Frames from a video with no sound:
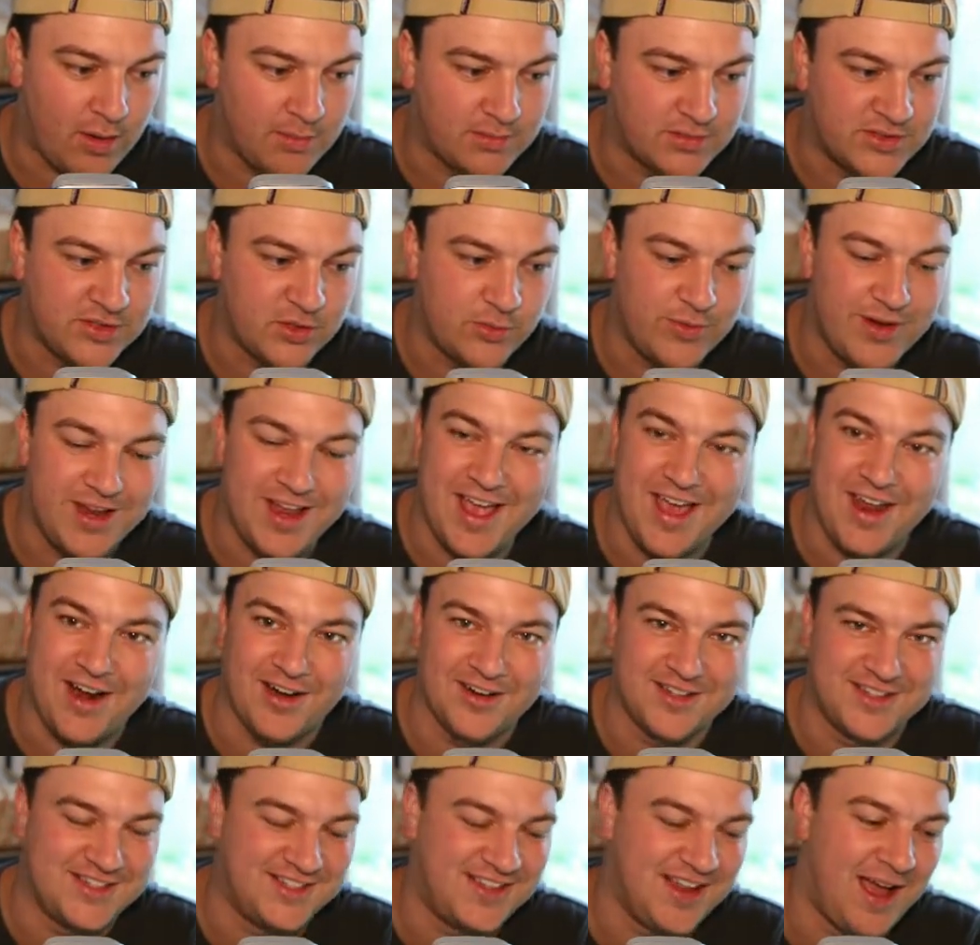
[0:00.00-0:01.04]
So we had our
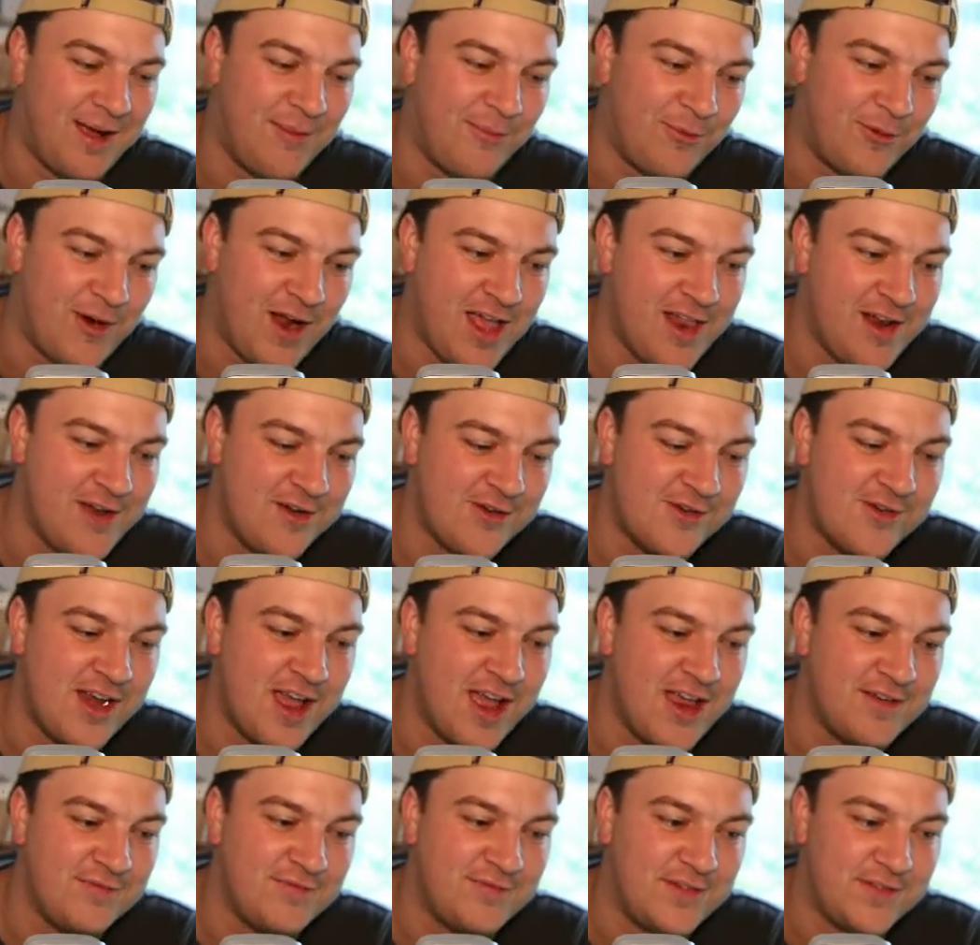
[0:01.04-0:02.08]
stop right under
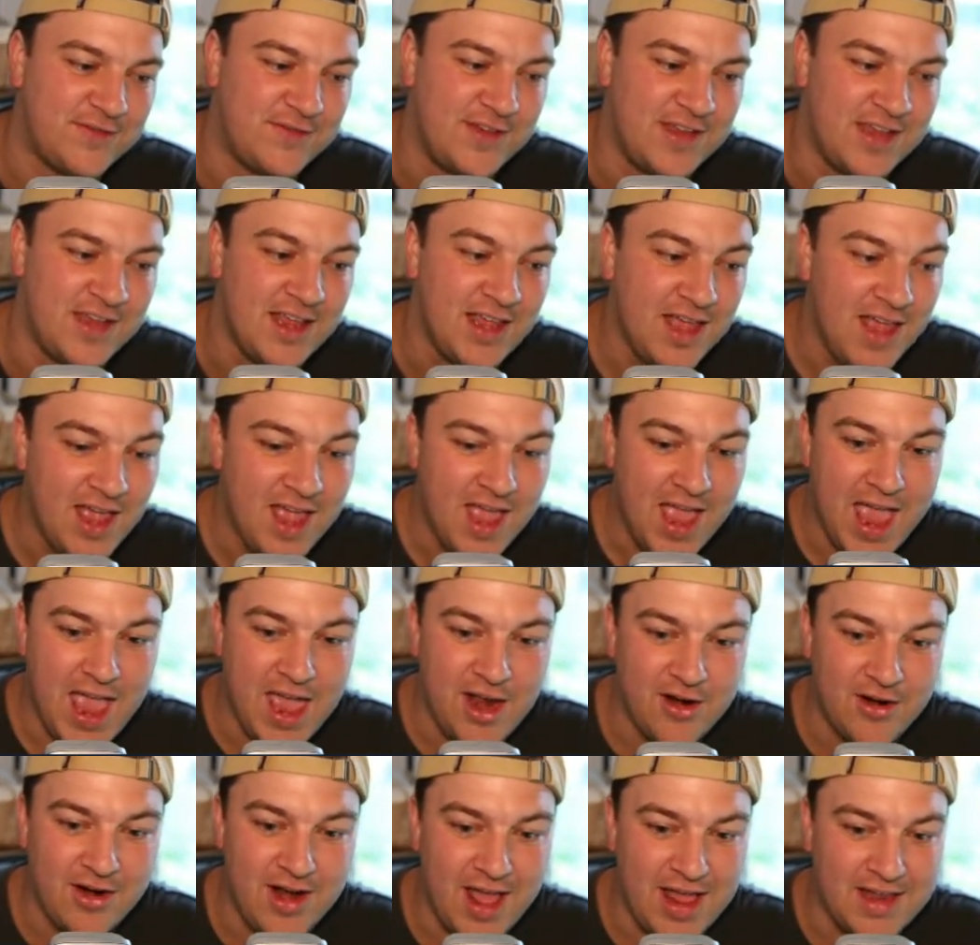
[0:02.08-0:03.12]
950,
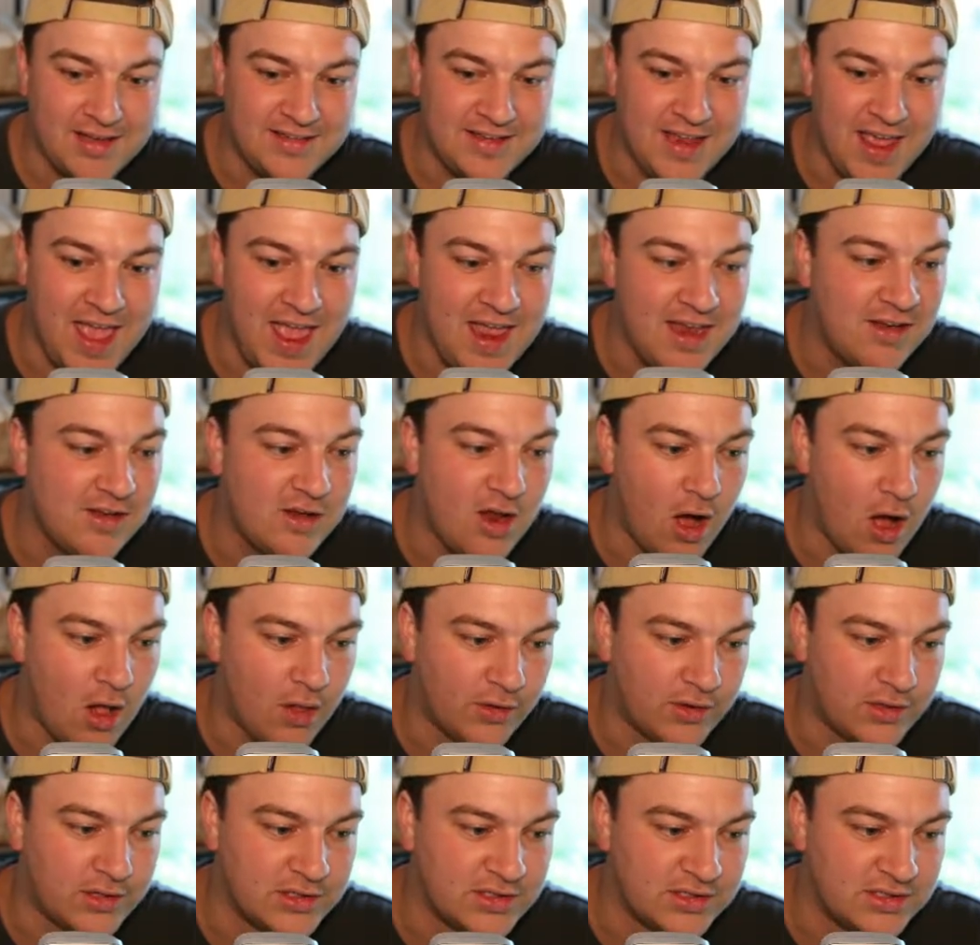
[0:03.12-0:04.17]
entered at
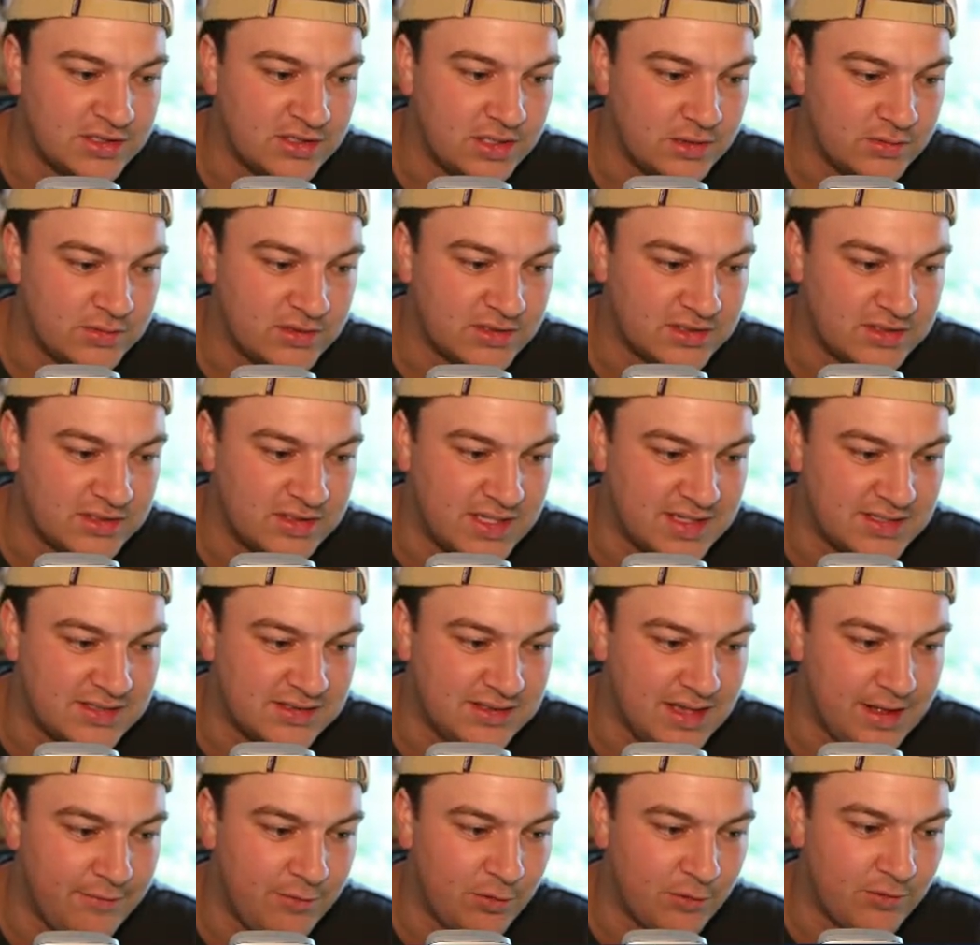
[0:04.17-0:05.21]
$10, which is this
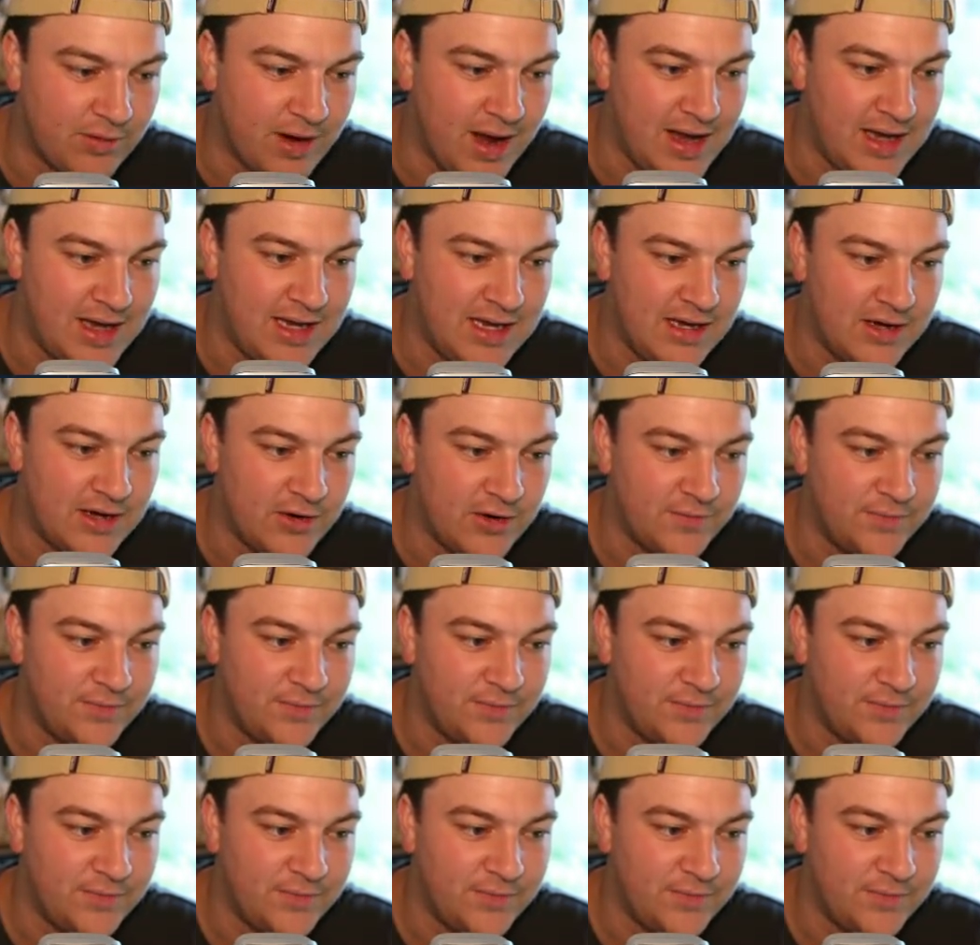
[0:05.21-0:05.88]
level right here,